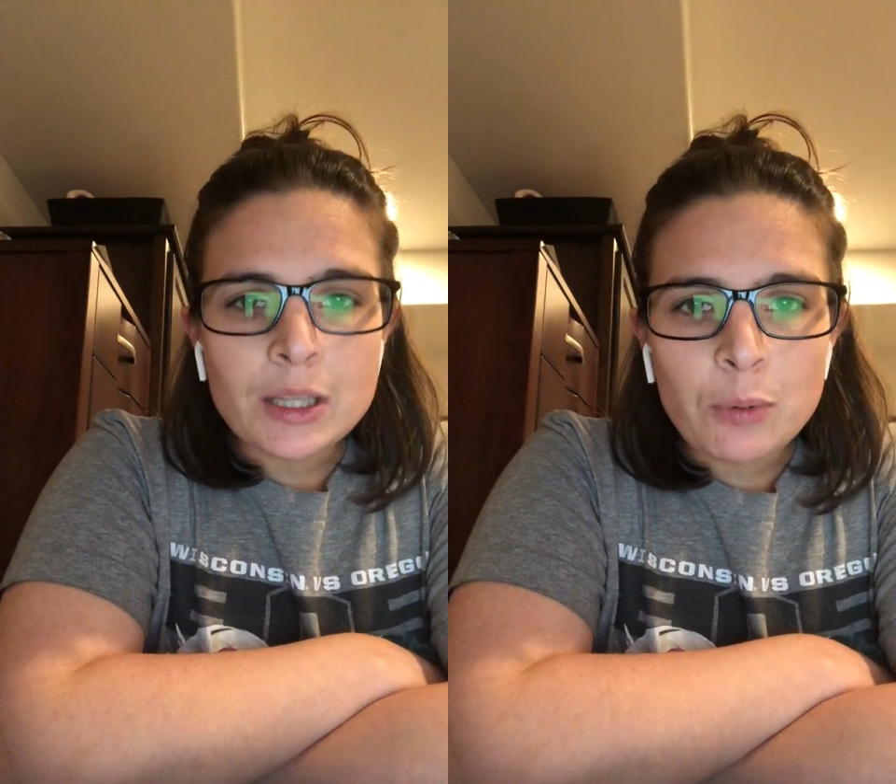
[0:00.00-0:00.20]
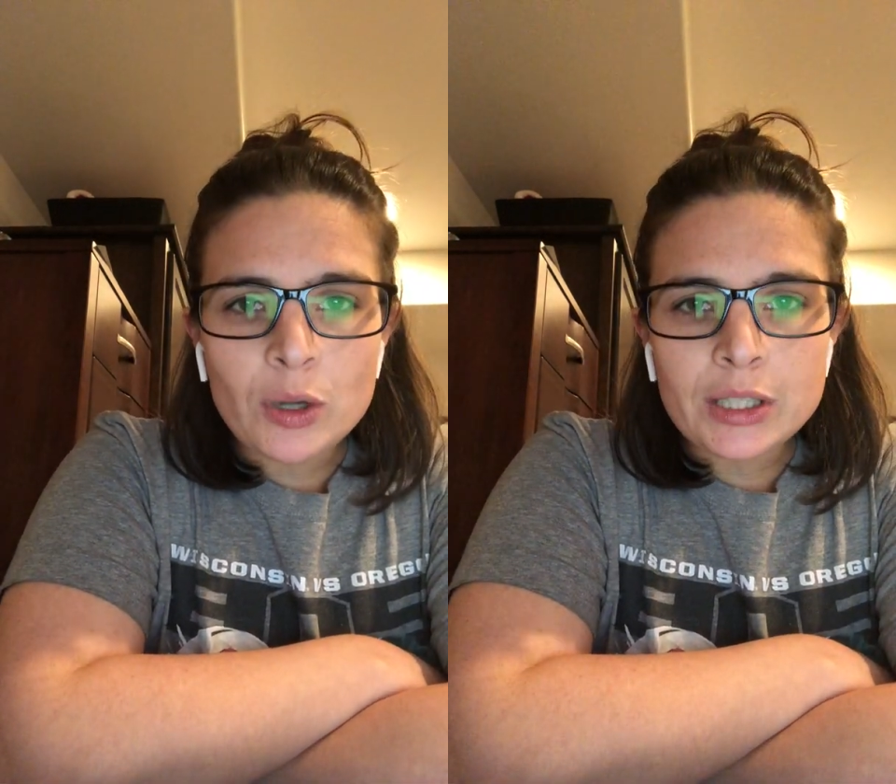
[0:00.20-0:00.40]

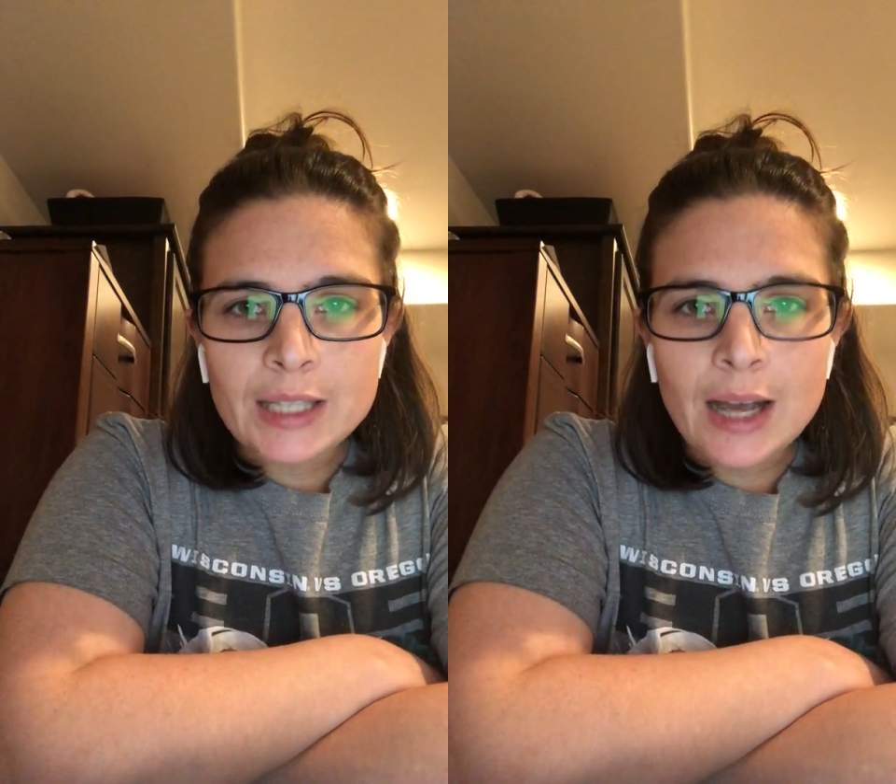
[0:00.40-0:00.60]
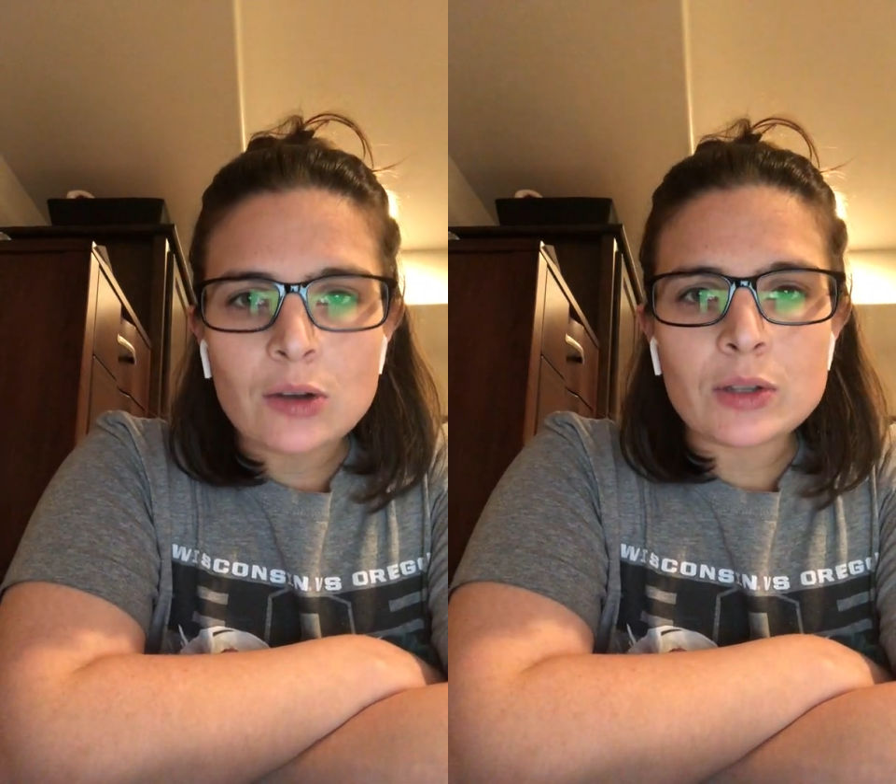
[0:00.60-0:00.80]
to point
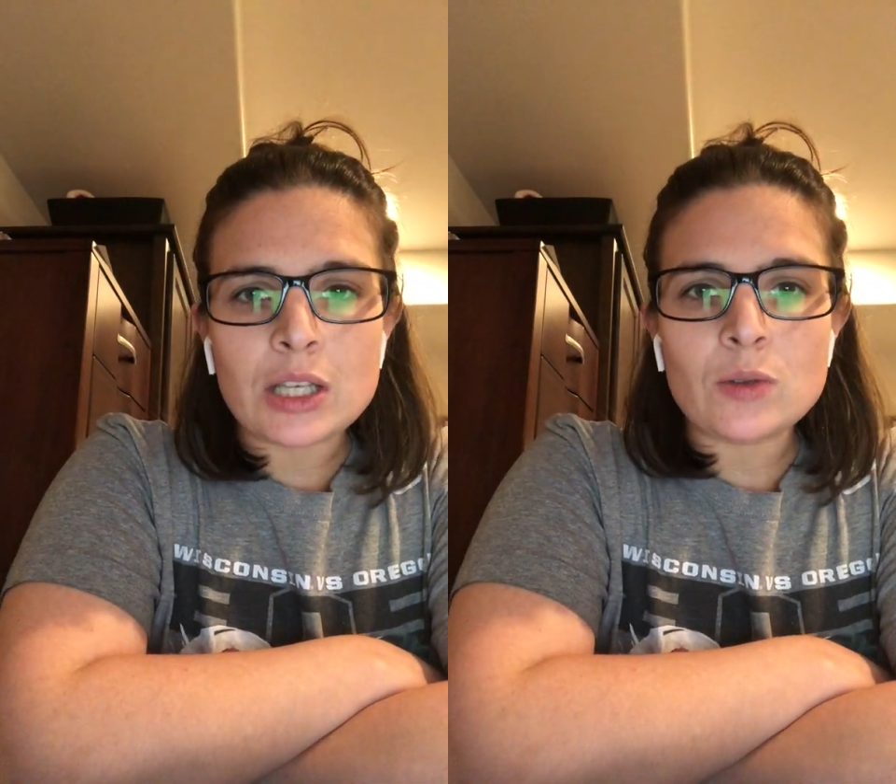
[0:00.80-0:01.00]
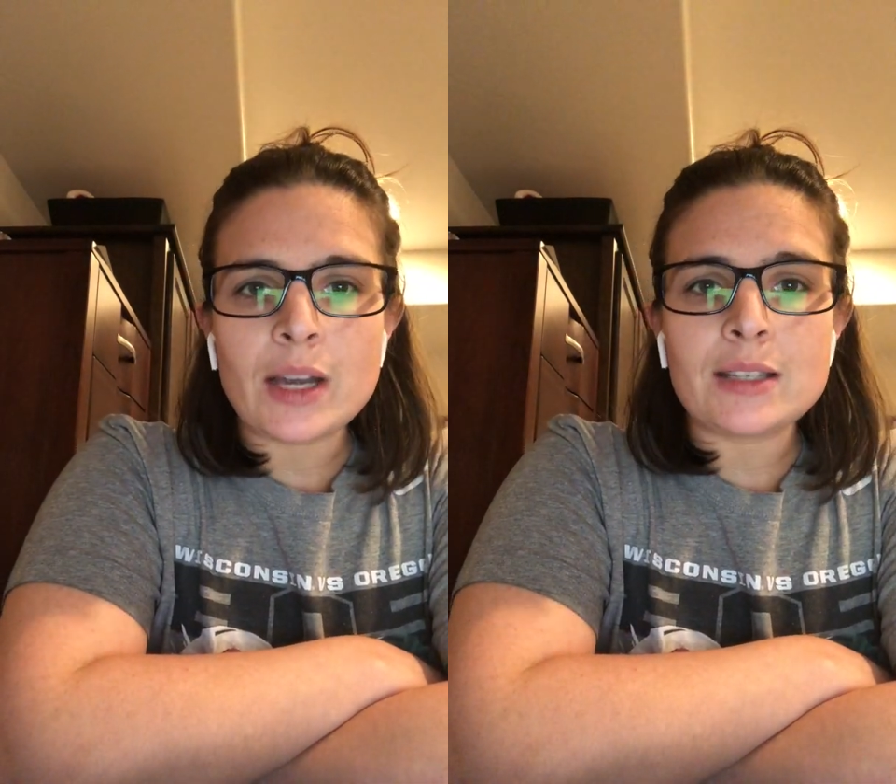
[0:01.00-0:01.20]
out that
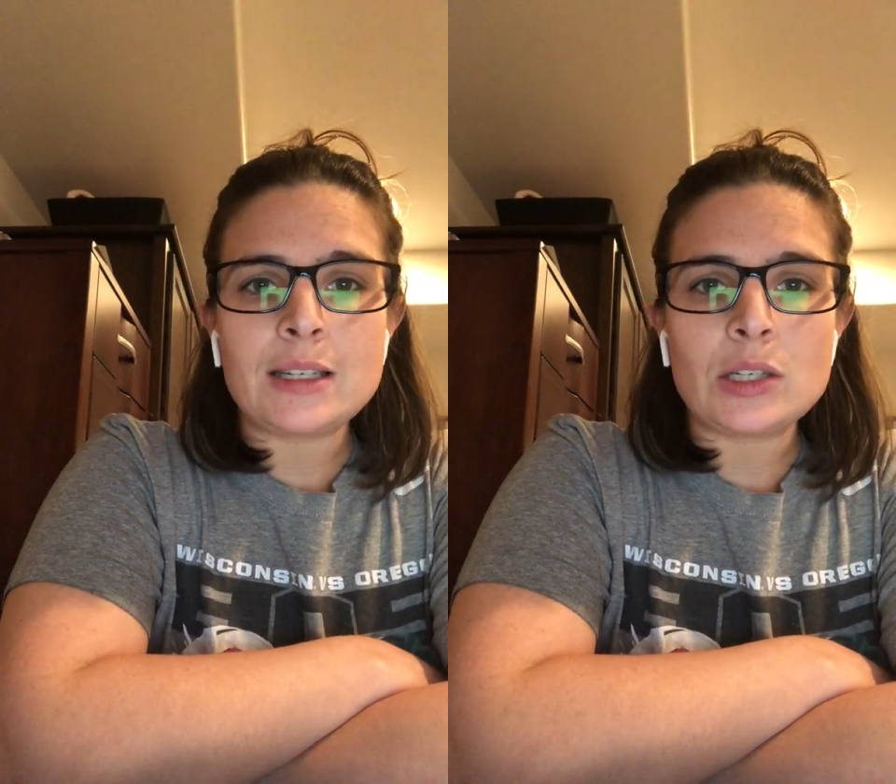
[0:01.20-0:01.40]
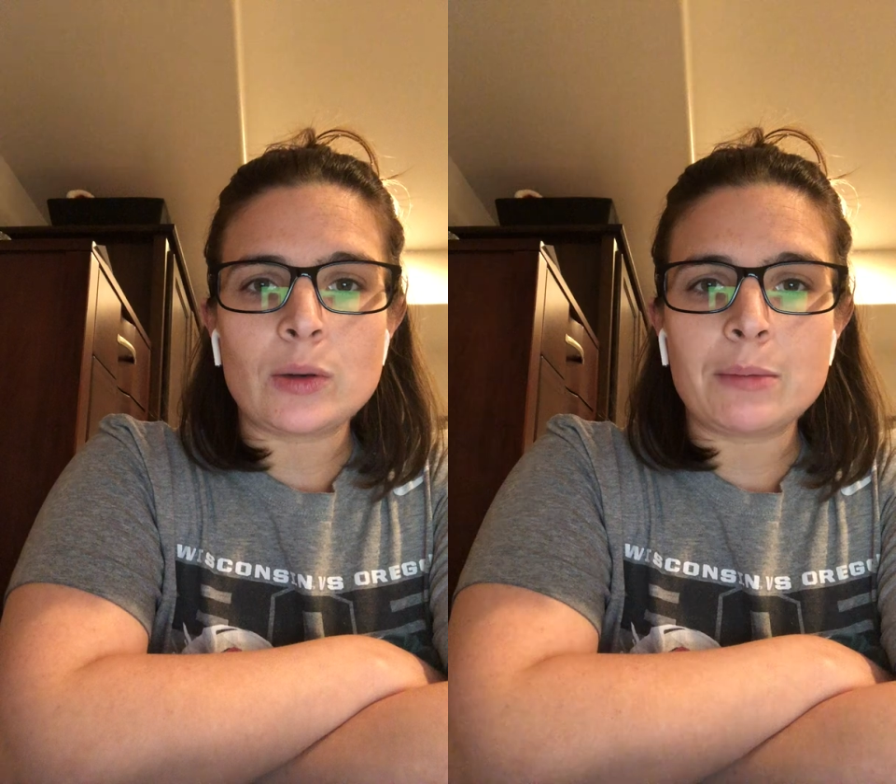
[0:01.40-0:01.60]
you guys
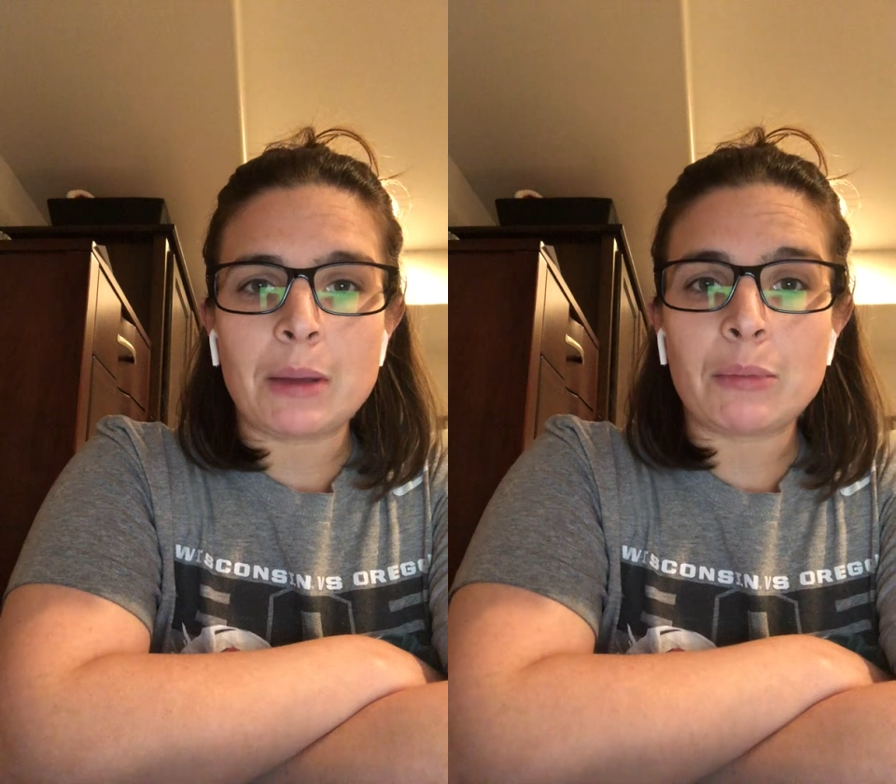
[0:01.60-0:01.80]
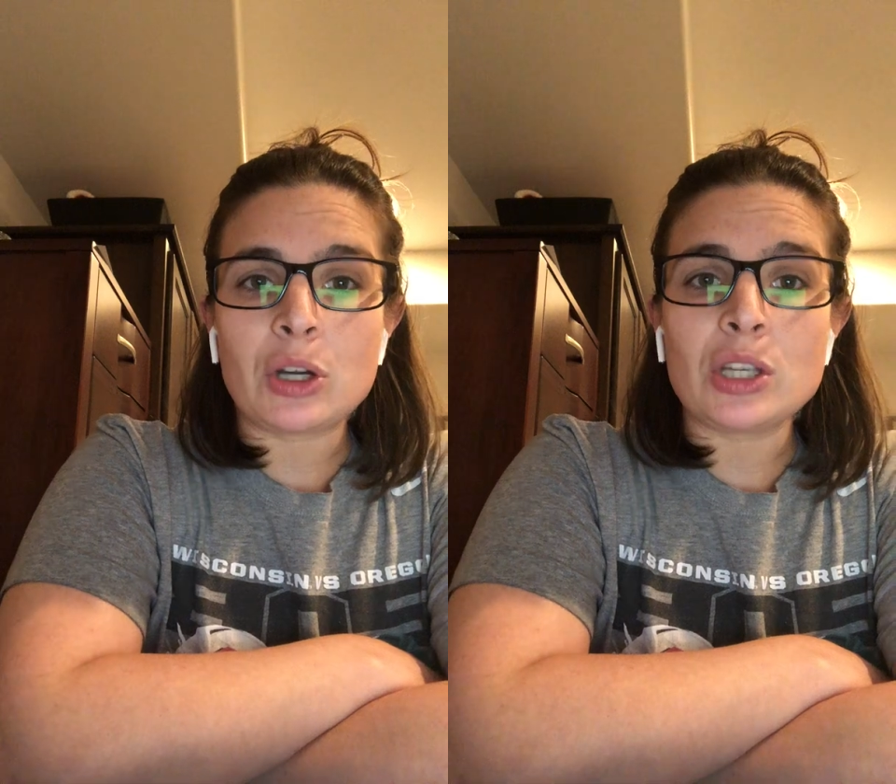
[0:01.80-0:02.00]
need to
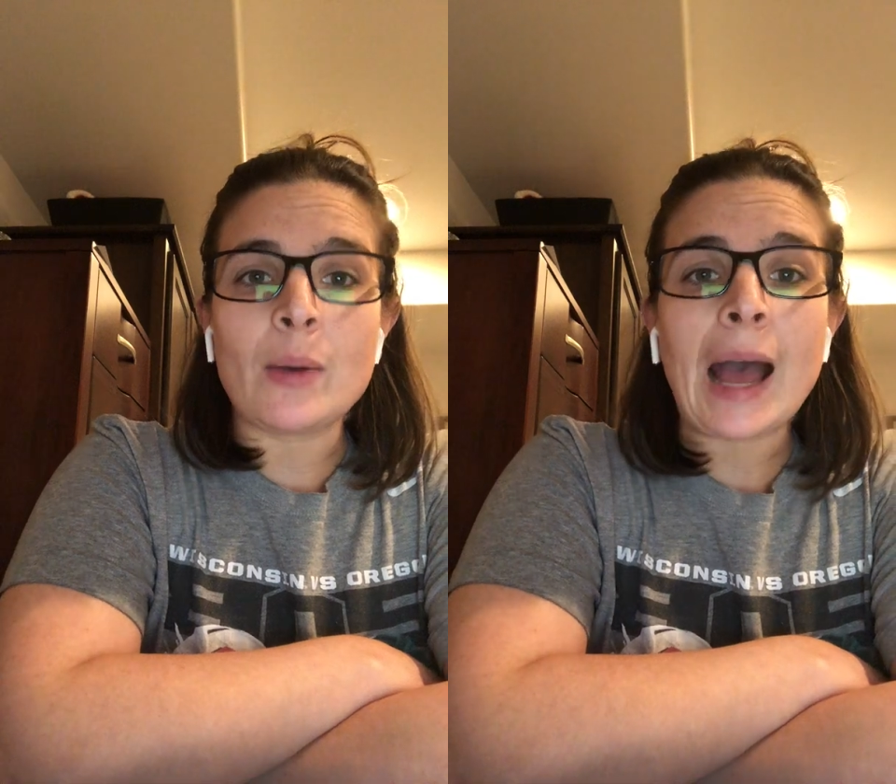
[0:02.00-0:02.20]
remember you